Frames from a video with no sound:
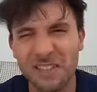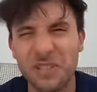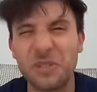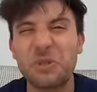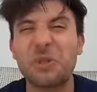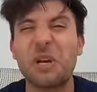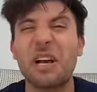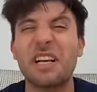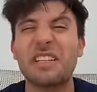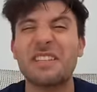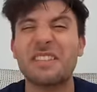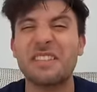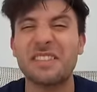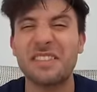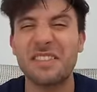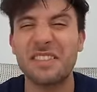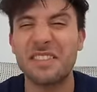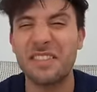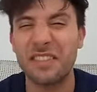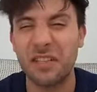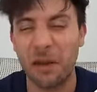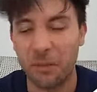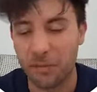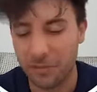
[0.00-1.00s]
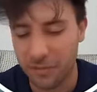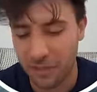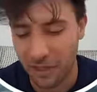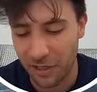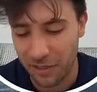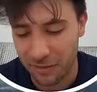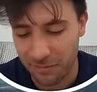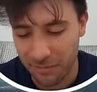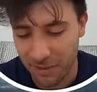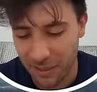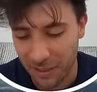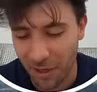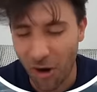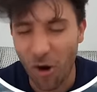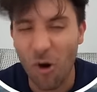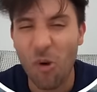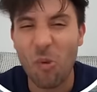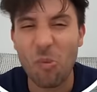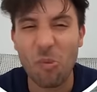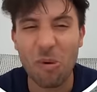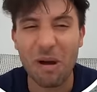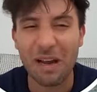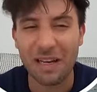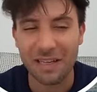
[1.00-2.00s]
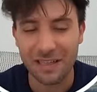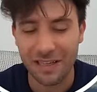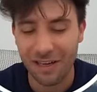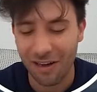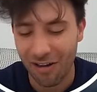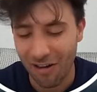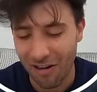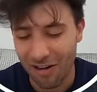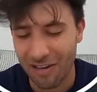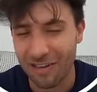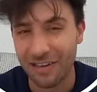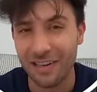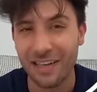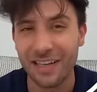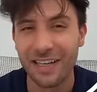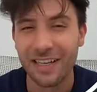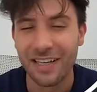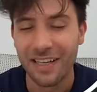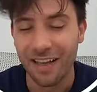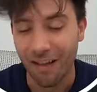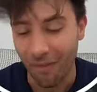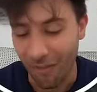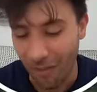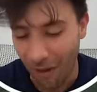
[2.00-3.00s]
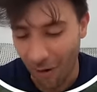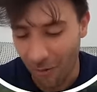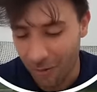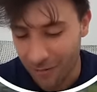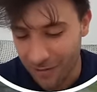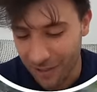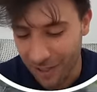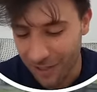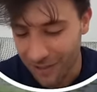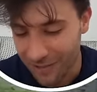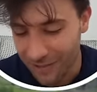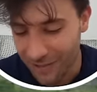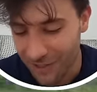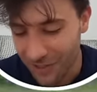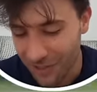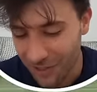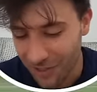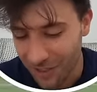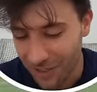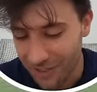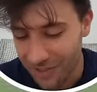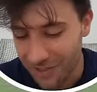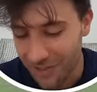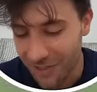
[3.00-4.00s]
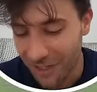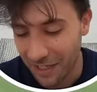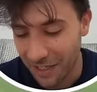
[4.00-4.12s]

You guys literally jump scared me. Oh my god, that was actually crazy.